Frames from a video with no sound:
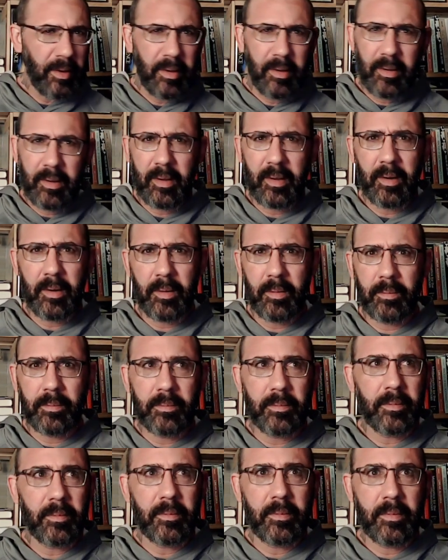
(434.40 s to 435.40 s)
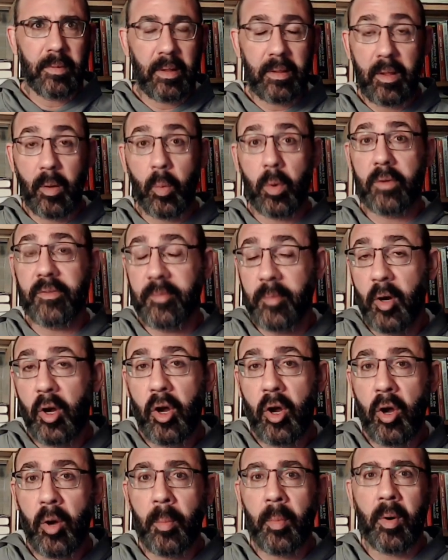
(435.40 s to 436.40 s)
that work from
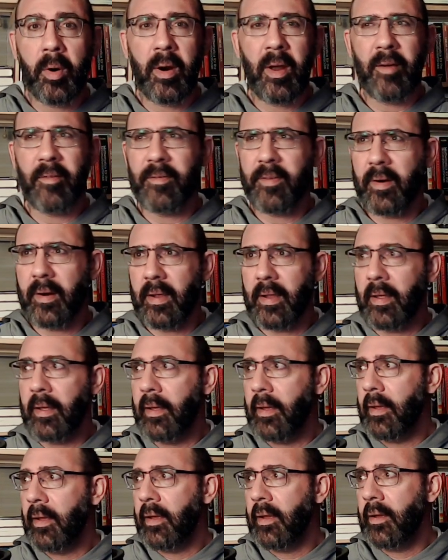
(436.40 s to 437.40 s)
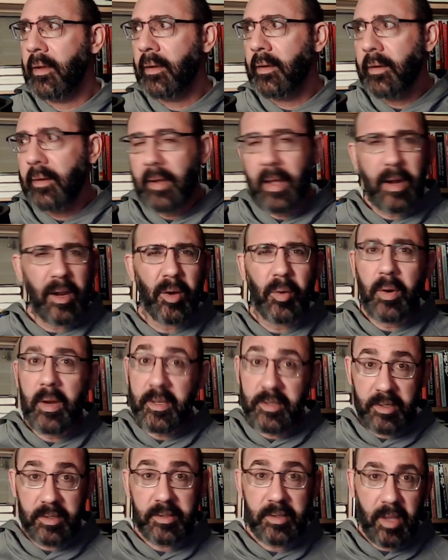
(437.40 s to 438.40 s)
home or have very kind of
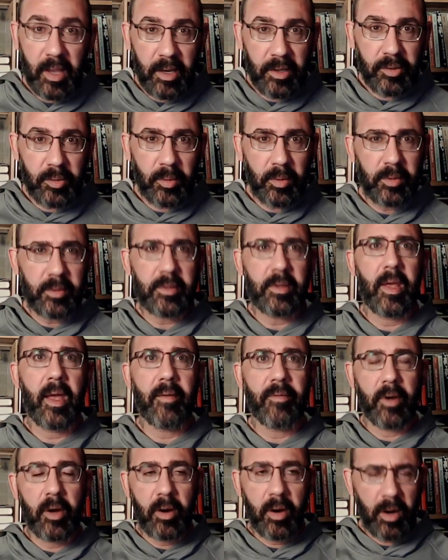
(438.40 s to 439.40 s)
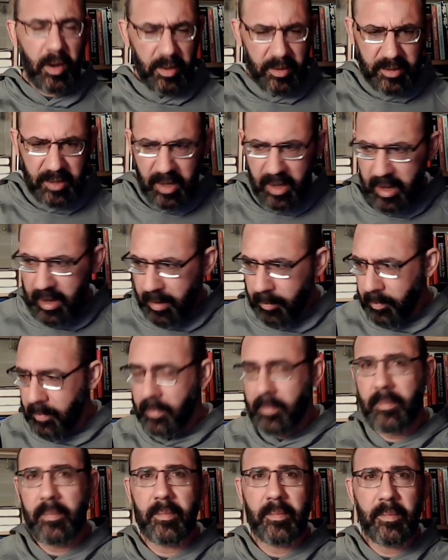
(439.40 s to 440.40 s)
crazy schedules have a hard
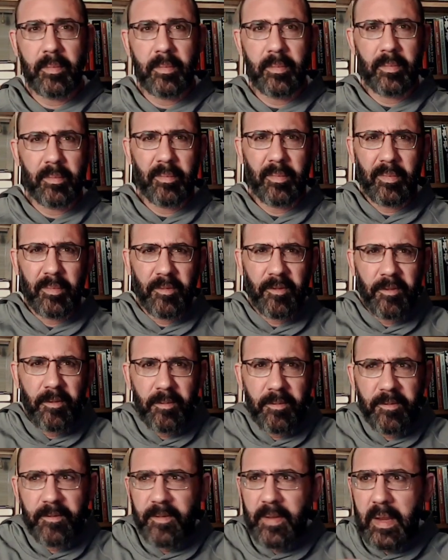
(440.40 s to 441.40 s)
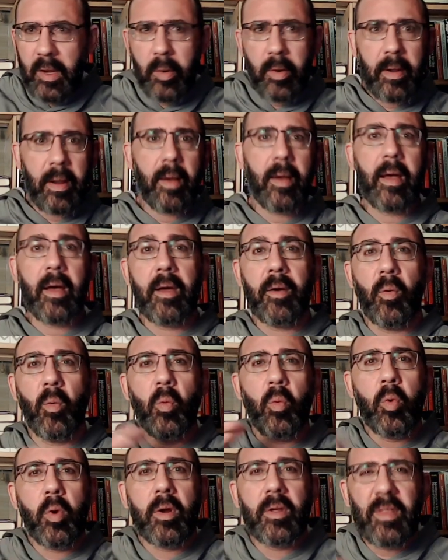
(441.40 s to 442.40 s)
time figuring out how to
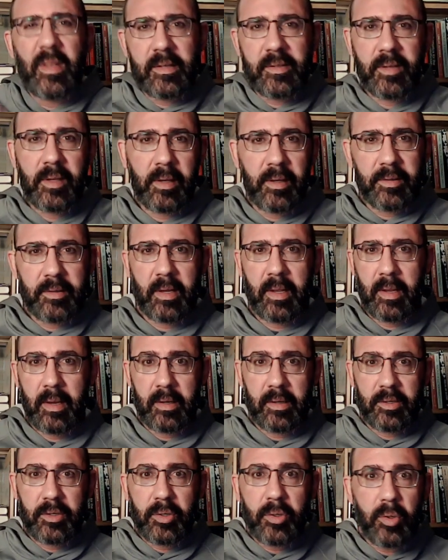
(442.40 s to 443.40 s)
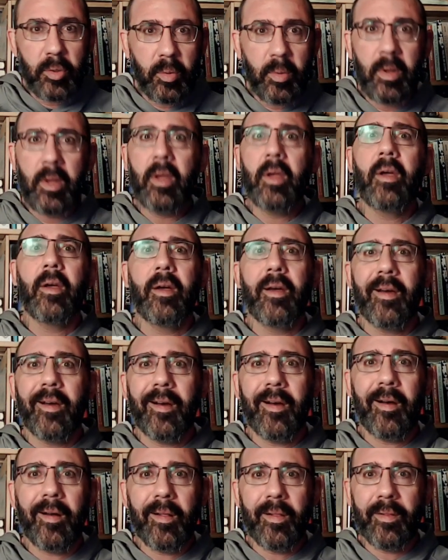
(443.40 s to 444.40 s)
work these things into
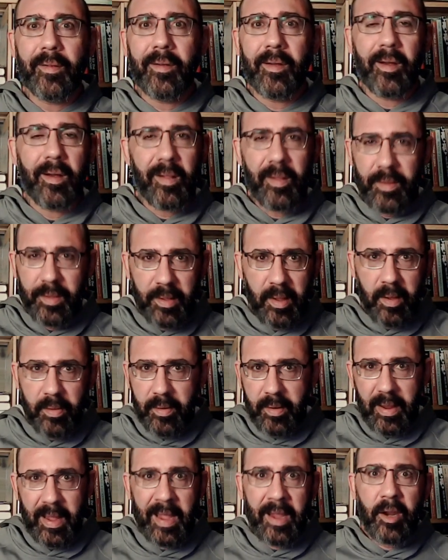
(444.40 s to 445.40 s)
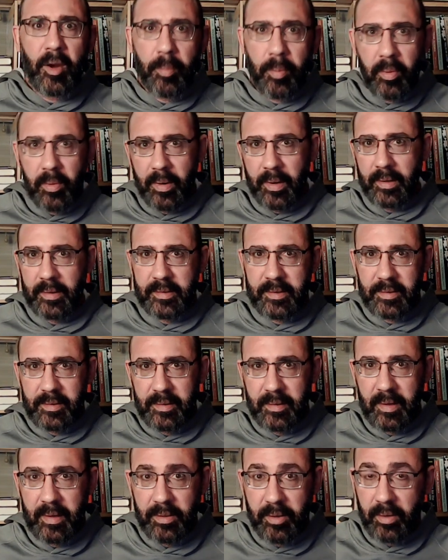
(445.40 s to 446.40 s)
all of the other anchor points
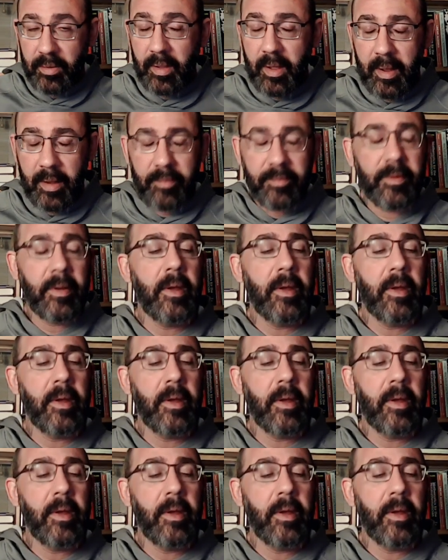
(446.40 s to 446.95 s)
in their life.